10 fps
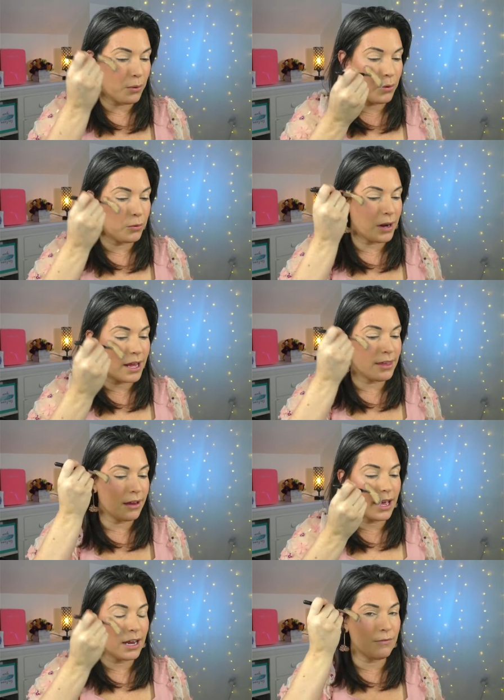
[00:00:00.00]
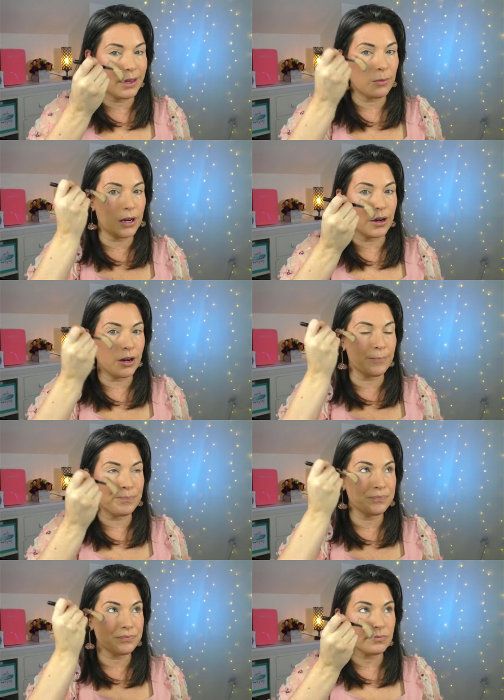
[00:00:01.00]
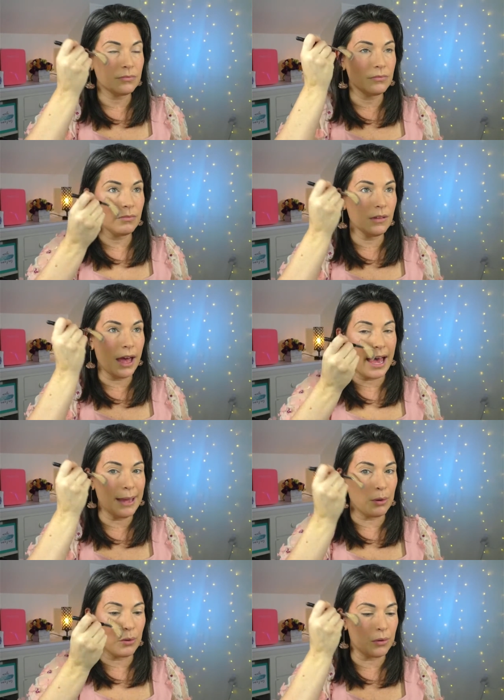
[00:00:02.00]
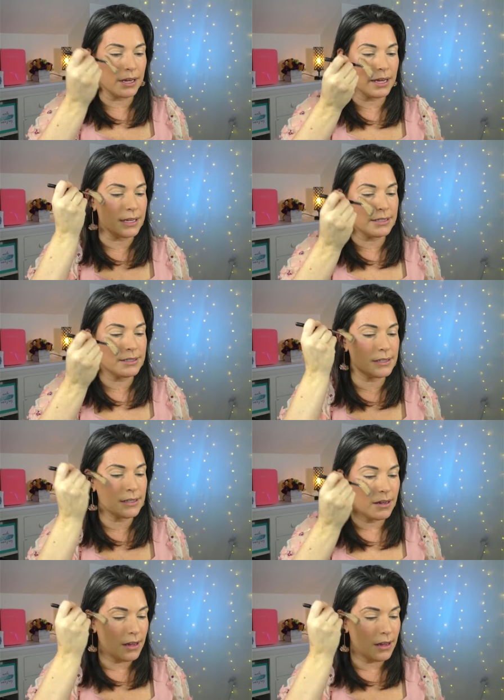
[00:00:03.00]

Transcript: bone right there, kind of like where your eye bone is.